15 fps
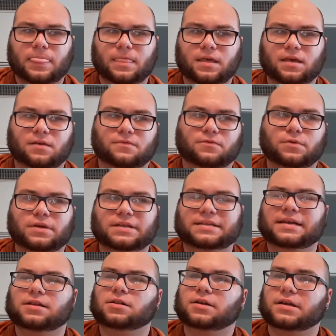If we
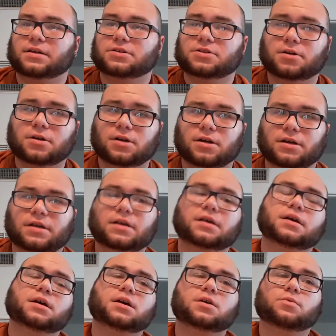take a look at a chart,
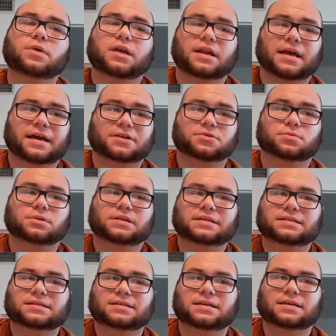we can actually
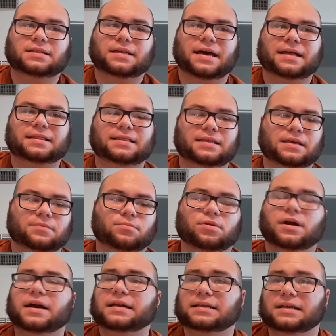see that the
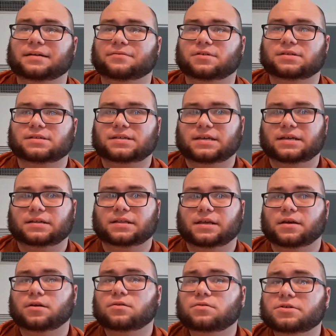brine levels in
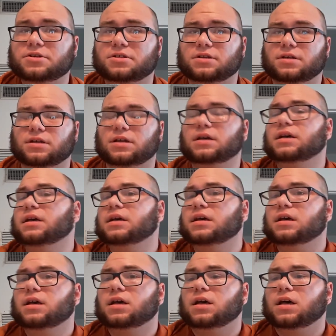the ocean
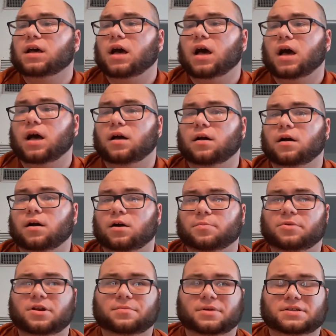are
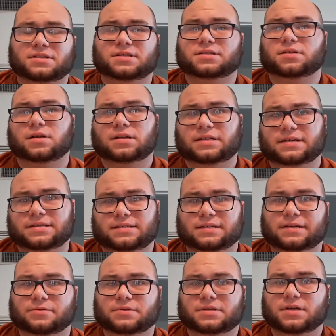pretty much the saltiest
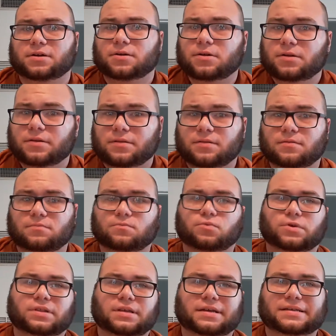liquids on Earth,
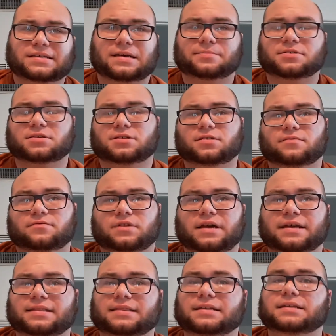with the exception of,
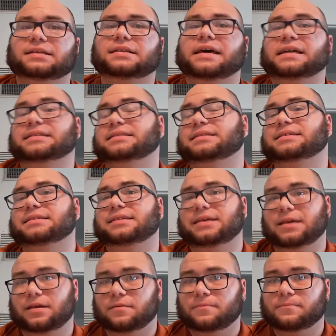like, the Dead
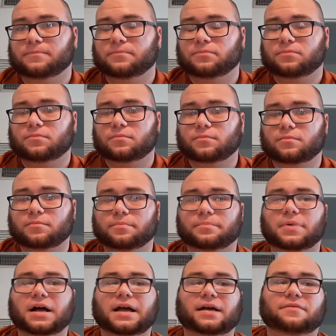Sea,
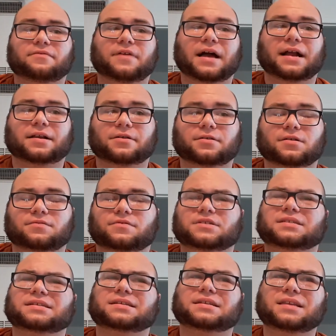by a factor of a
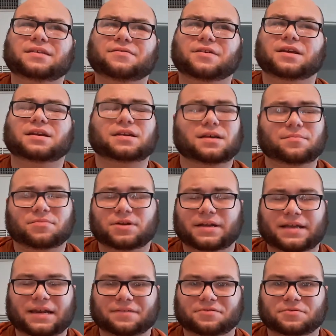significant number. I
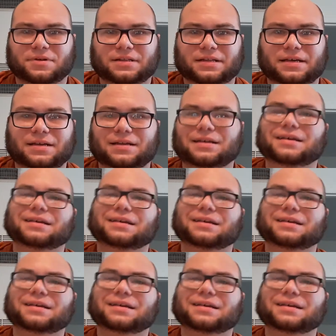can't even read that.